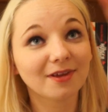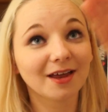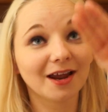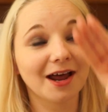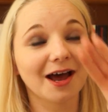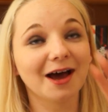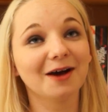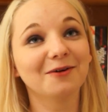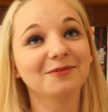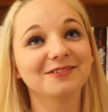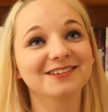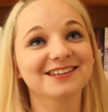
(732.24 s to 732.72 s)

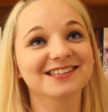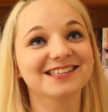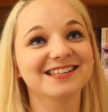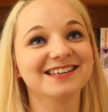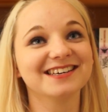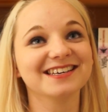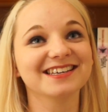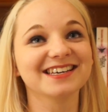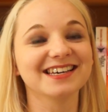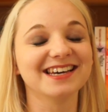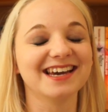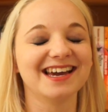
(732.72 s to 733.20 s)
I was
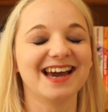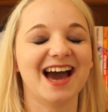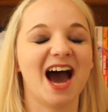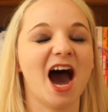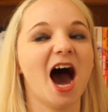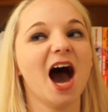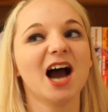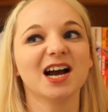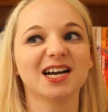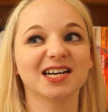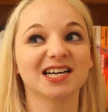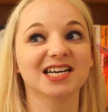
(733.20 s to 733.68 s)
thinking
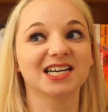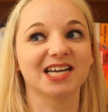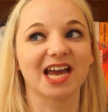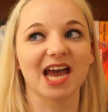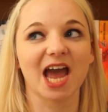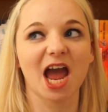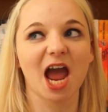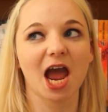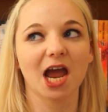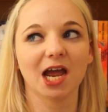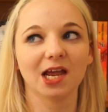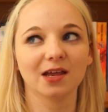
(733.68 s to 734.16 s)
Hunger
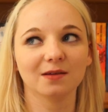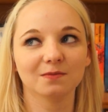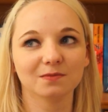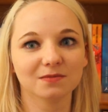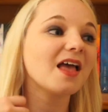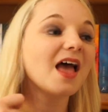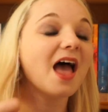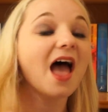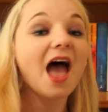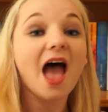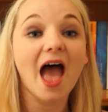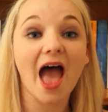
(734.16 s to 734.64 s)

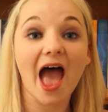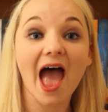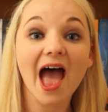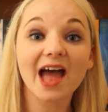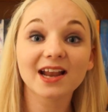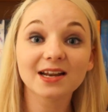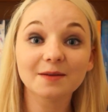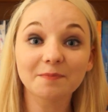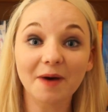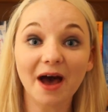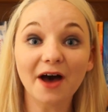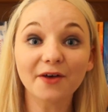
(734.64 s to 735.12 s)
Games.
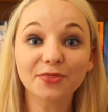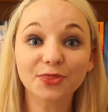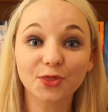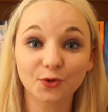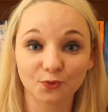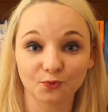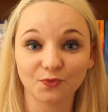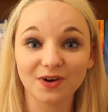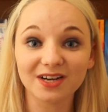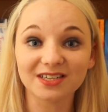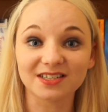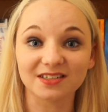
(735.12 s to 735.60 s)
And about the
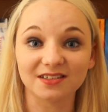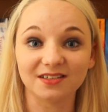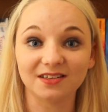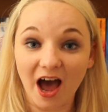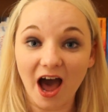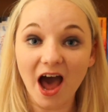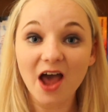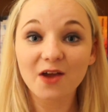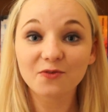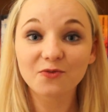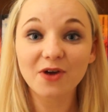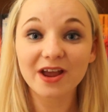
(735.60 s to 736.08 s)
riddle,
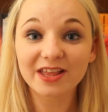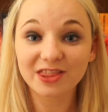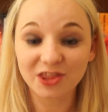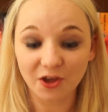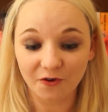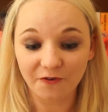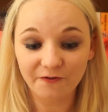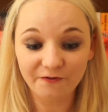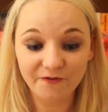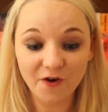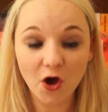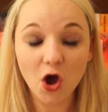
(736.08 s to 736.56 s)
I read the
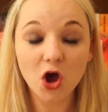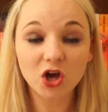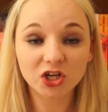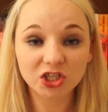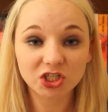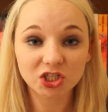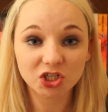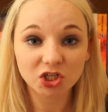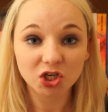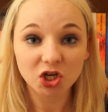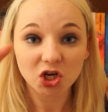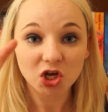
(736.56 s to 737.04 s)

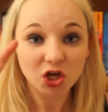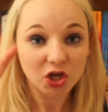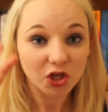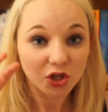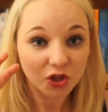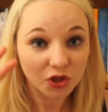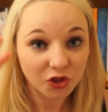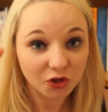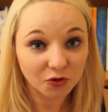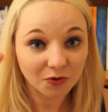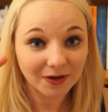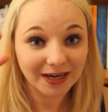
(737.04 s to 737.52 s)
first
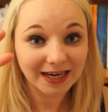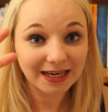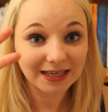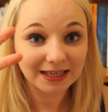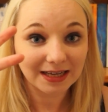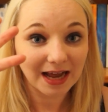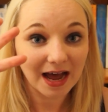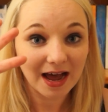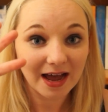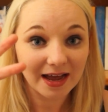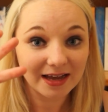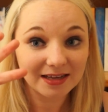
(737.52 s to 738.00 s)
2
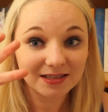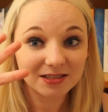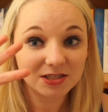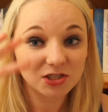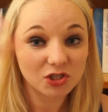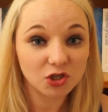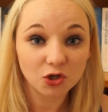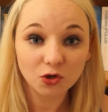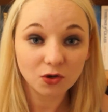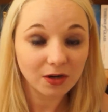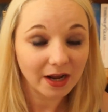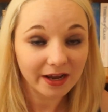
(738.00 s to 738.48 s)
lines
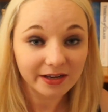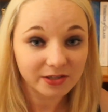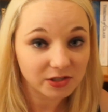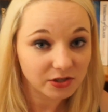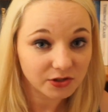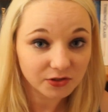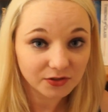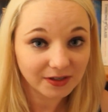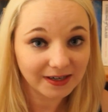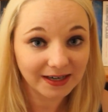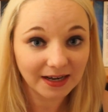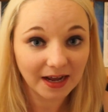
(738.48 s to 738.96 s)
or
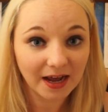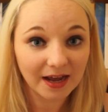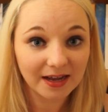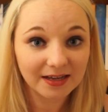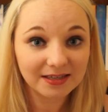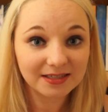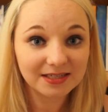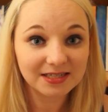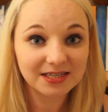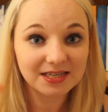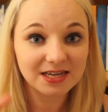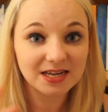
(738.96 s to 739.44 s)
3
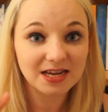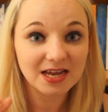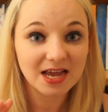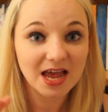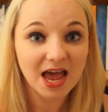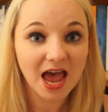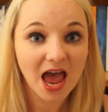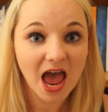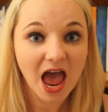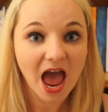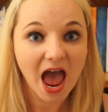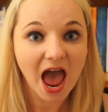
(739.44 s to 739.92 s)
lines,
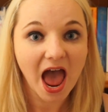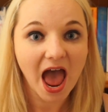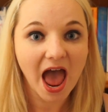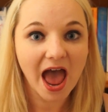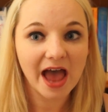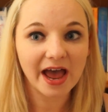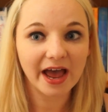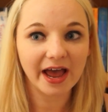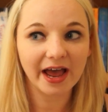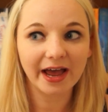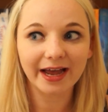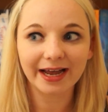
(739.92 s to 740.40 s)

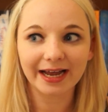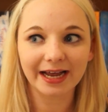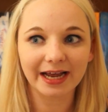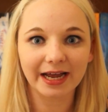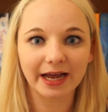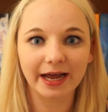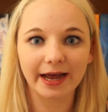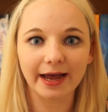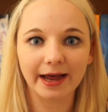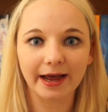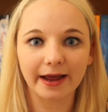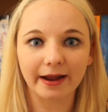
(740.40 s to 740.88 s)

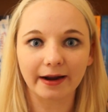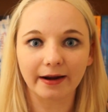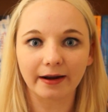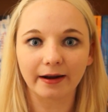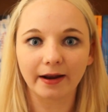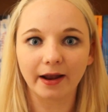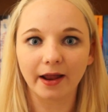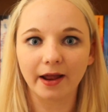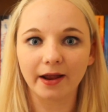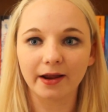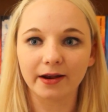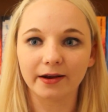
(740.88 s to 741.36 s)
and
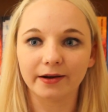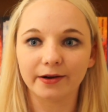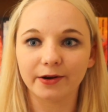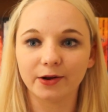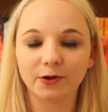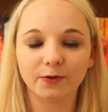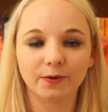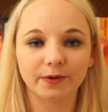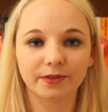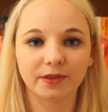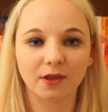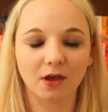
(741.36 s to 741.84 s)
I
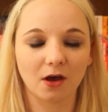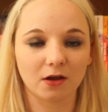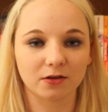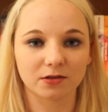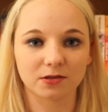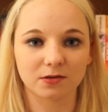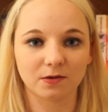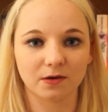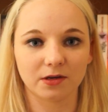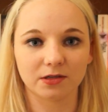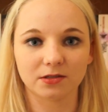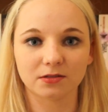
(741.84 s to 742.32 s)
knew what the
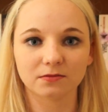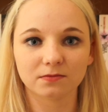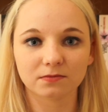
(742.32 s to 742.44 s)
answer was.